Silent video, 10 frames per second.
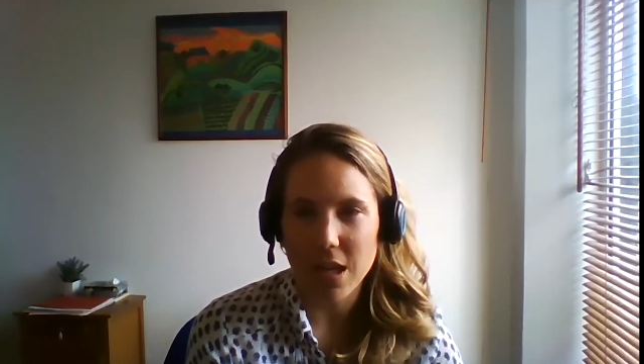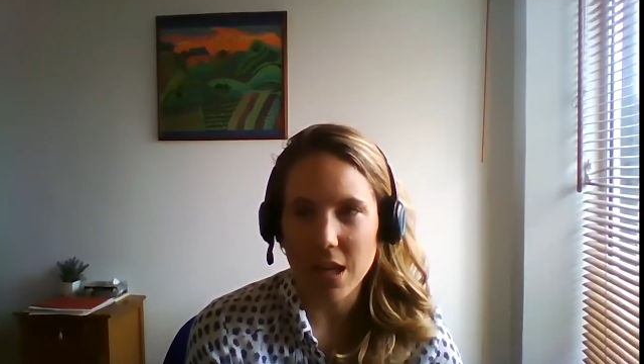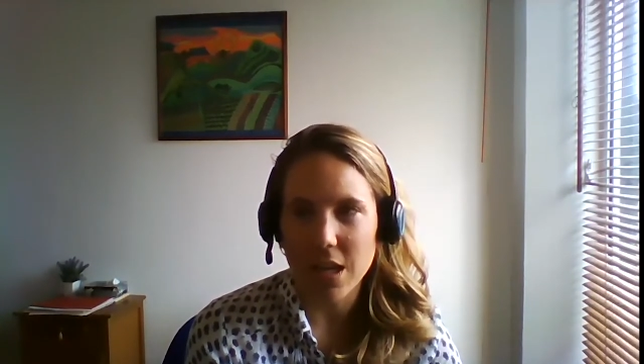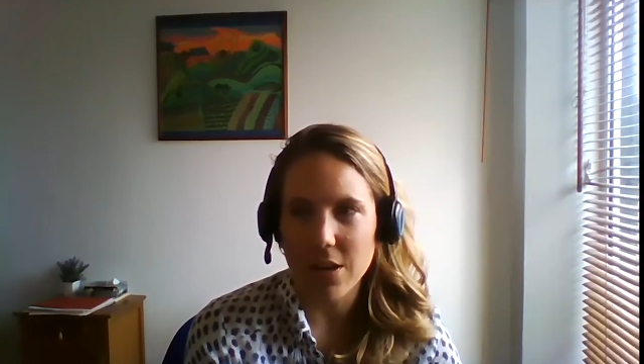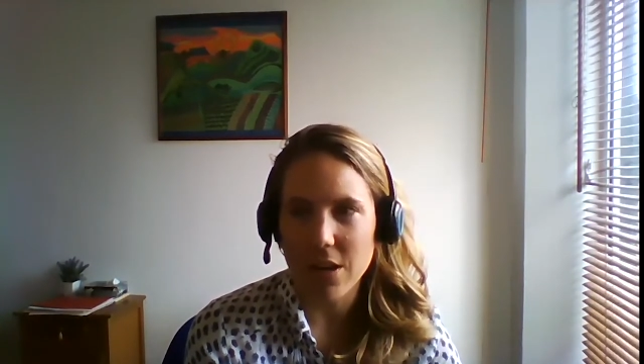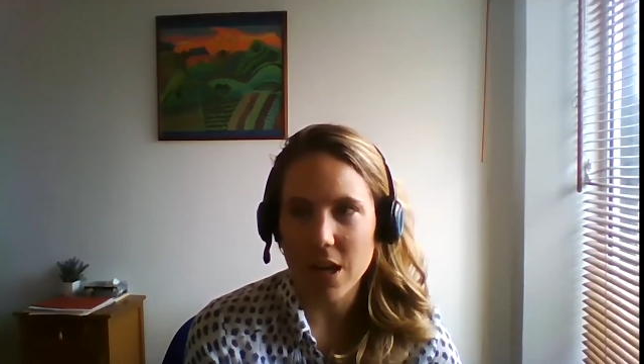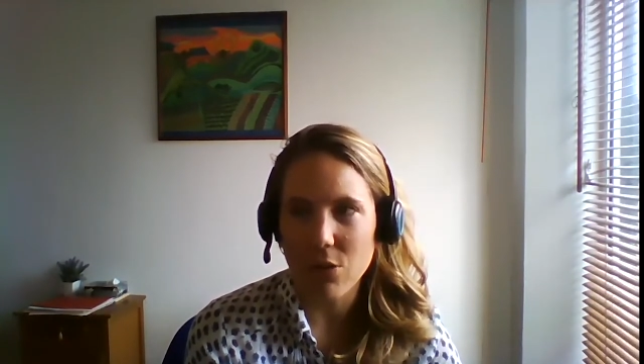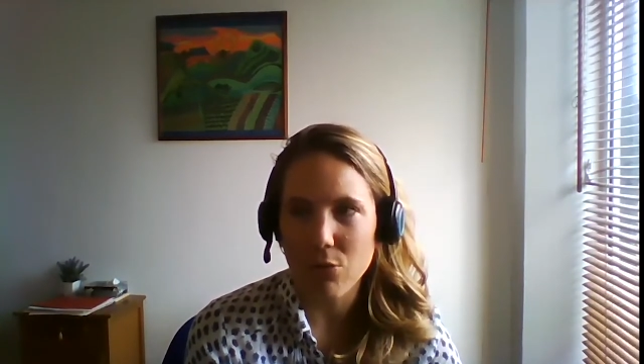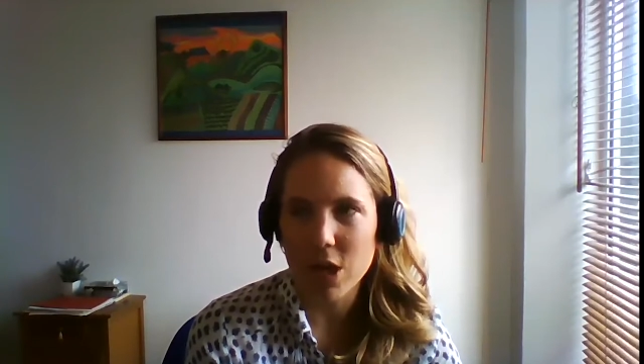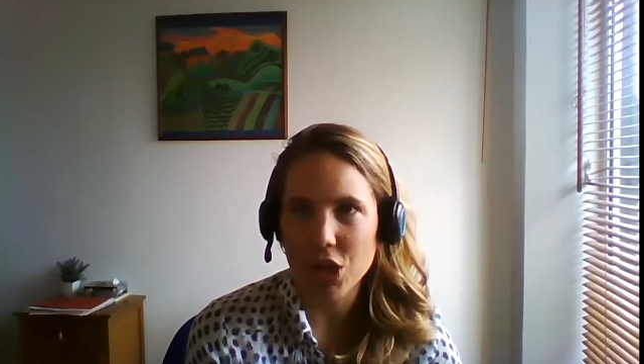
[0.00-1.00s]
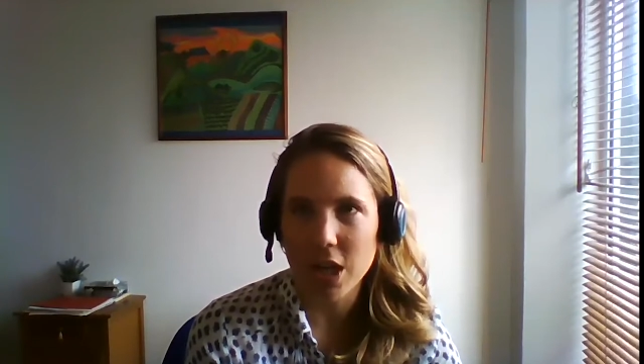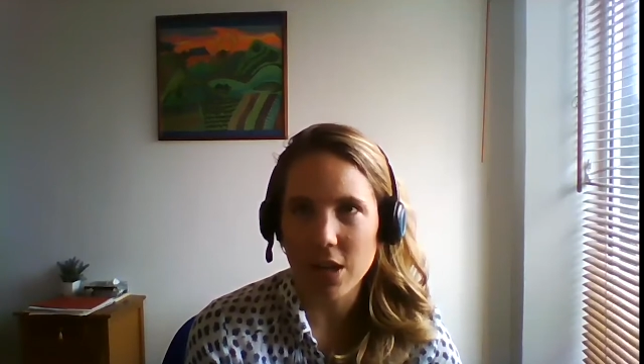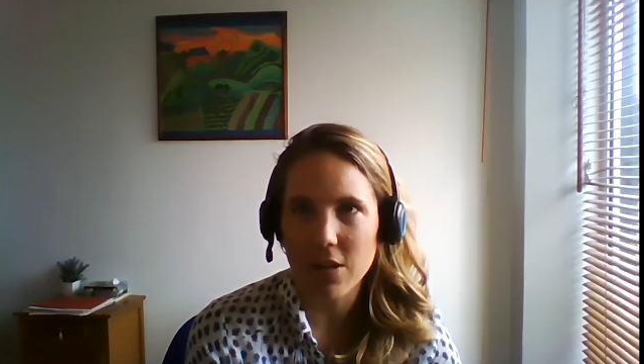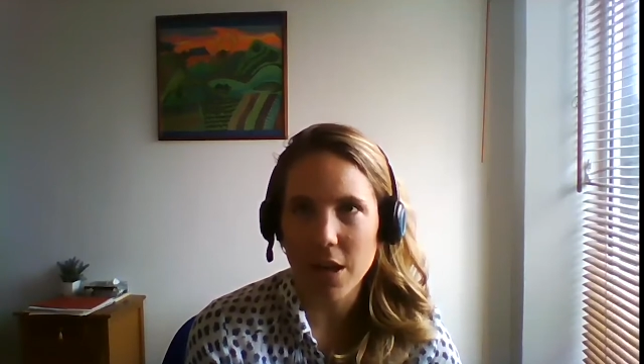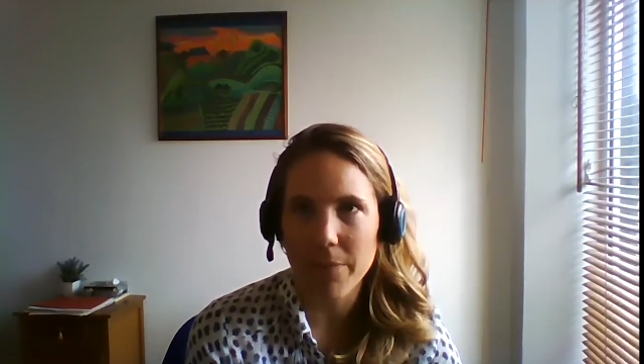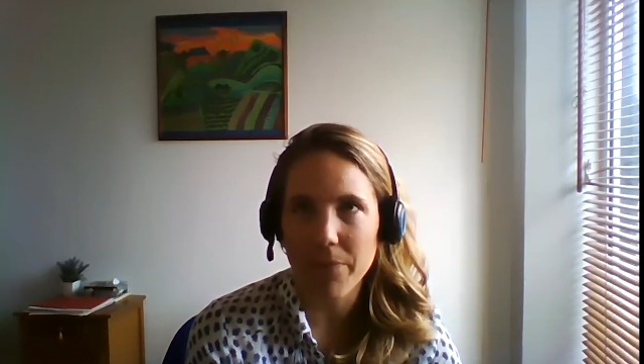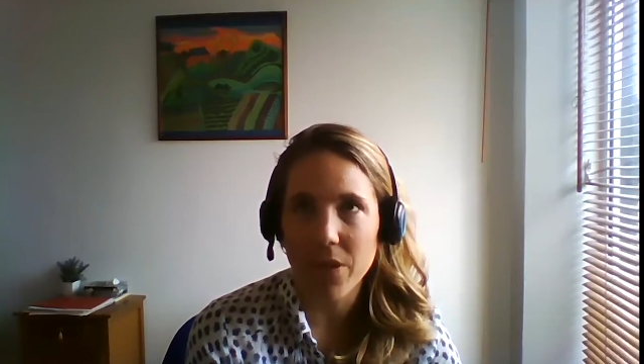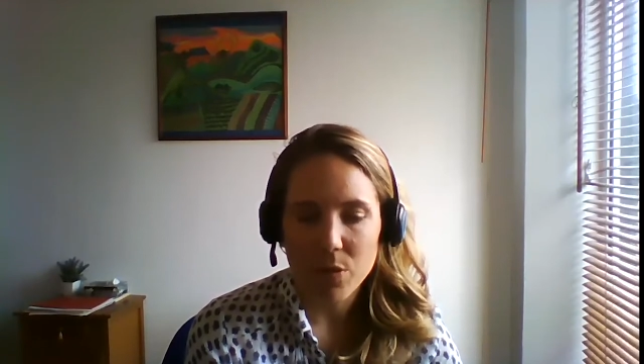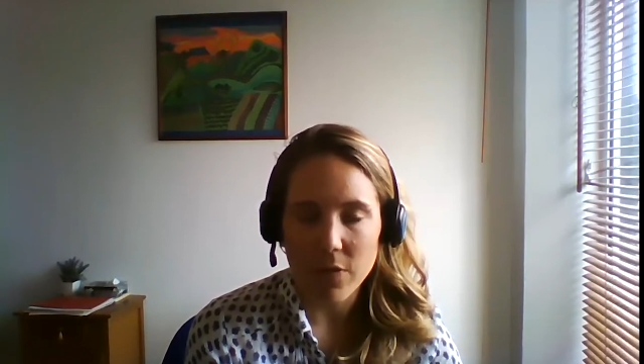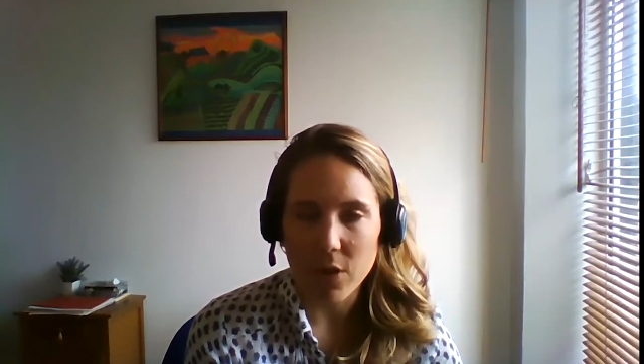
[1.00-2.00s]
in in reaching some
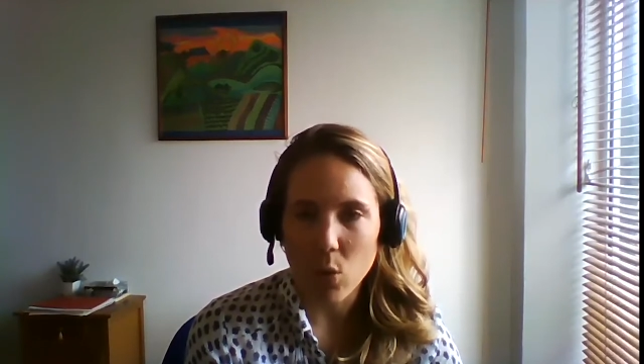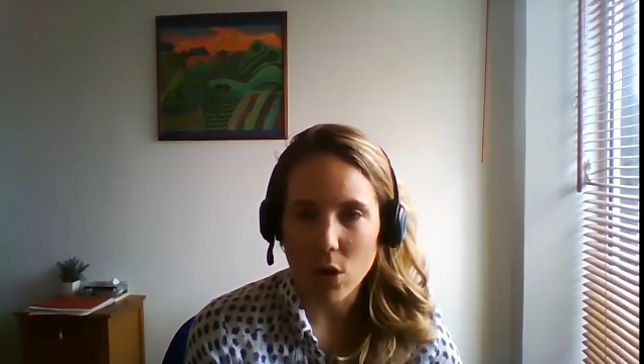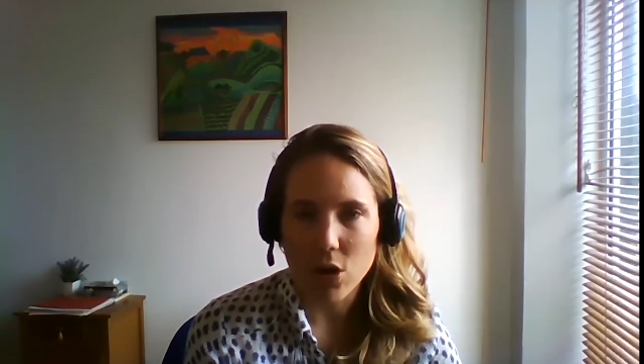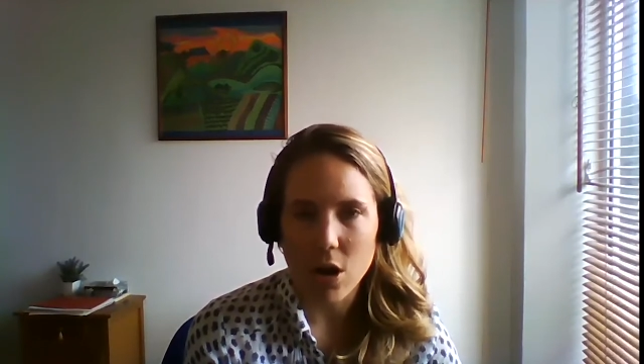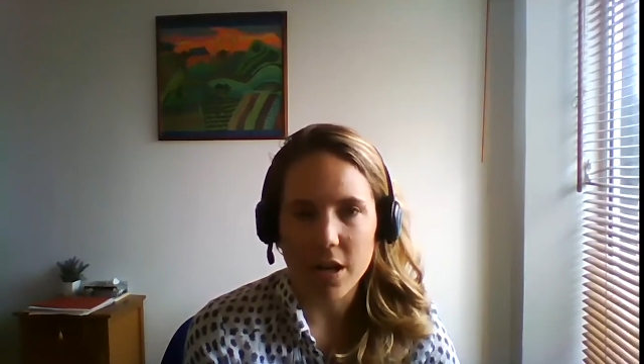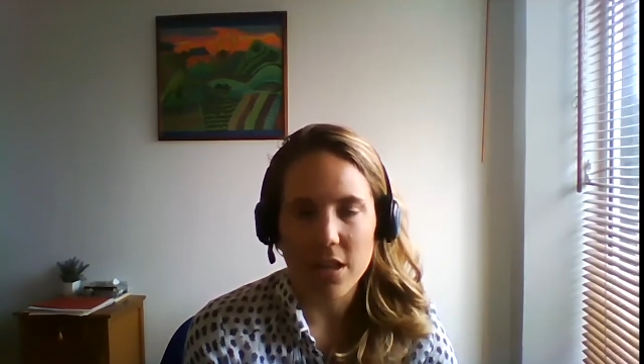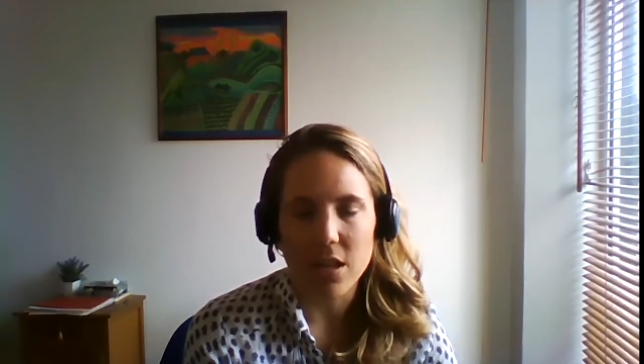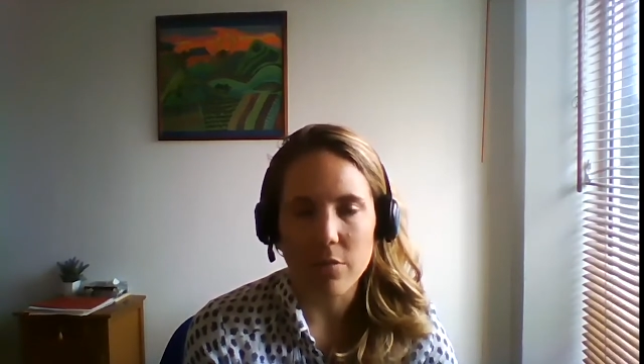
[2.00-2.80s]
specific work targets and